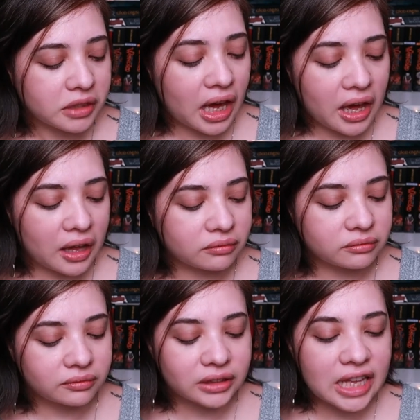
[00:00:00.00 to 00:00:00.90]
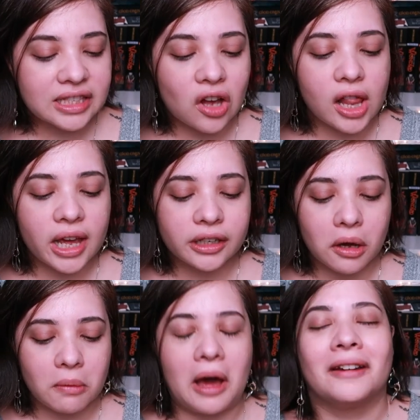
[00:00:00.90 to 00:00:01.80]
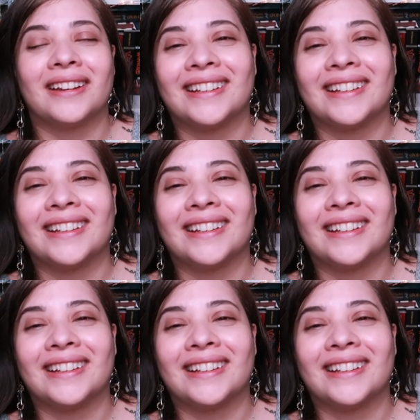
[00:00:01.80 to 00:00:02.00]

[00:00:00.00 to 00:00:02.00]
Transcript: yeah, that's all I know.